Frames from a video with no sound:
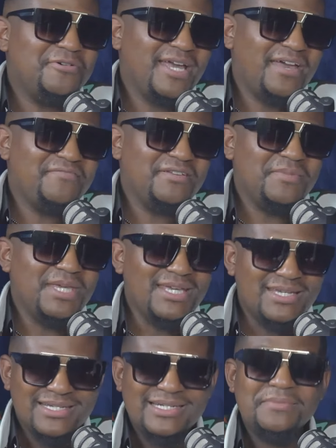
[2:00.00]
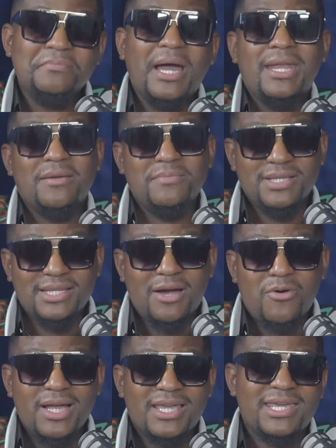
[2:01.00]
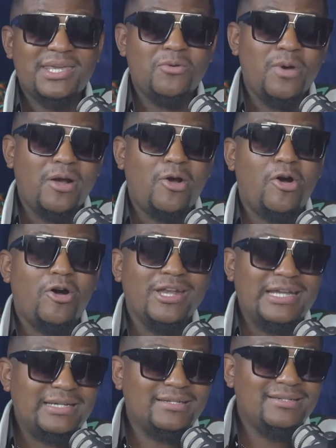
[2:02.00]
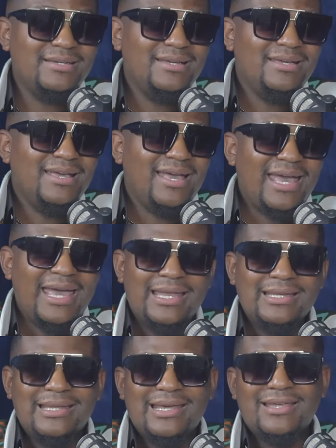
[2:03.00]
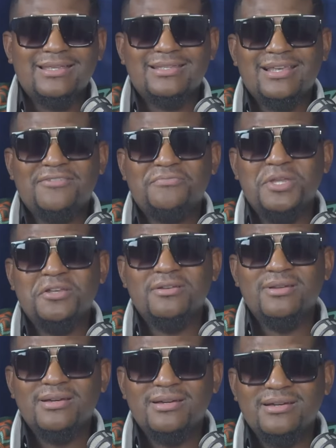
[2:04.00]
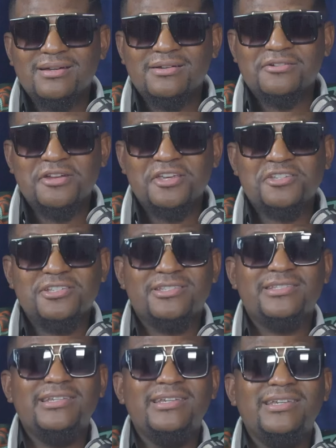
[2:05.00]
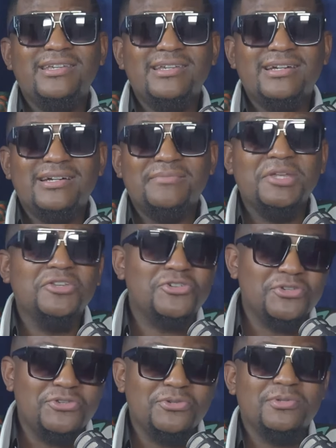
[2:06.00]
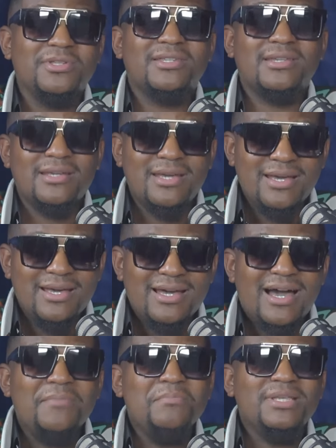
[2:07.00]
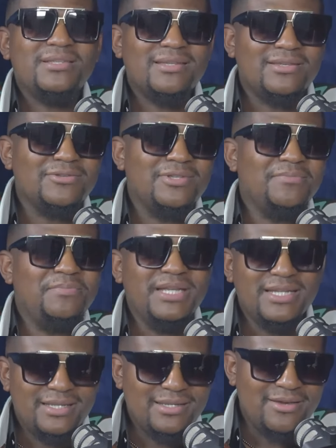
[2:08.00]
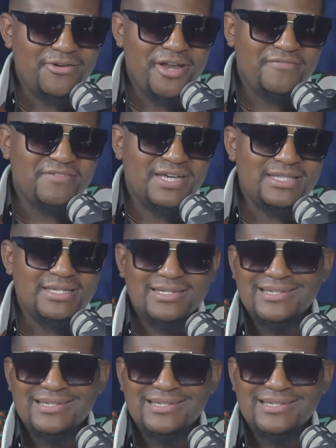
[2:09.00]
having me. My name is Awakhiwe Kona. And as I've been graciously introduced, I'm Mr. Suitability, the grandfather.